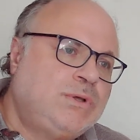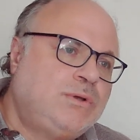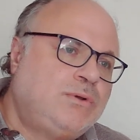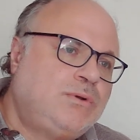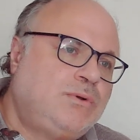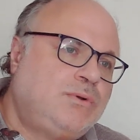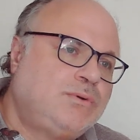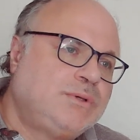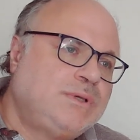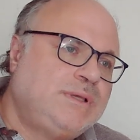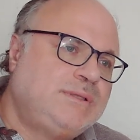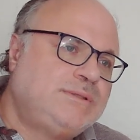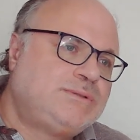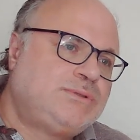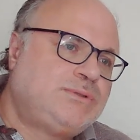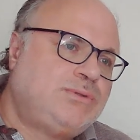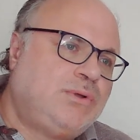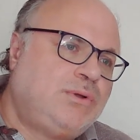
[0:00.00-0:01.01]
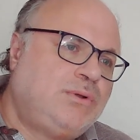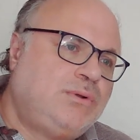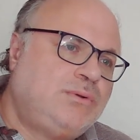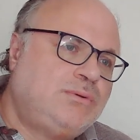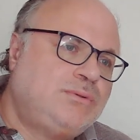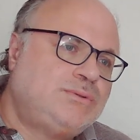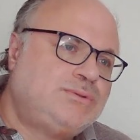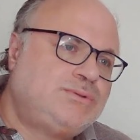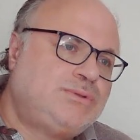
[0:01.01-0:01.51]
Or
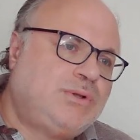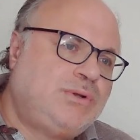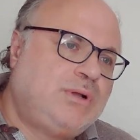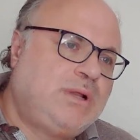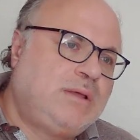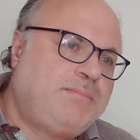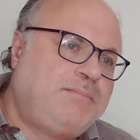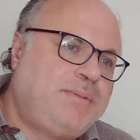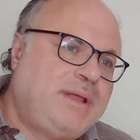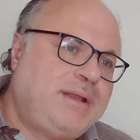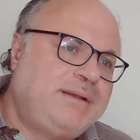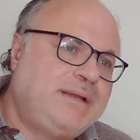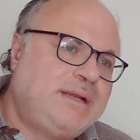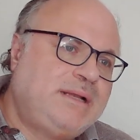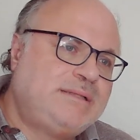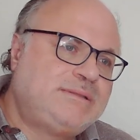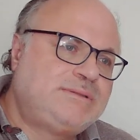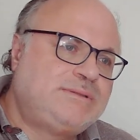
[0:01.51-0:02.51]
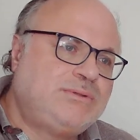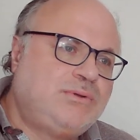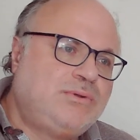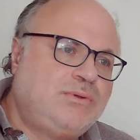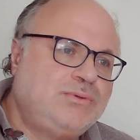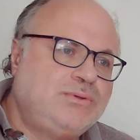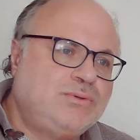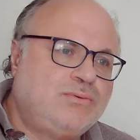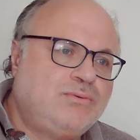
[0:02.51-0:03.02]
install solar panels
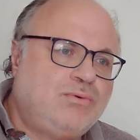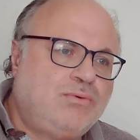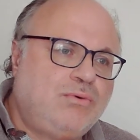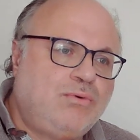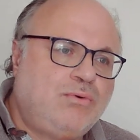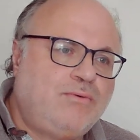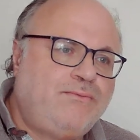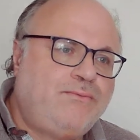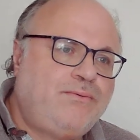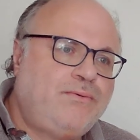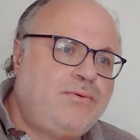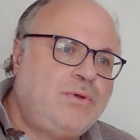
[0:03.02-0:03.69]
on your roof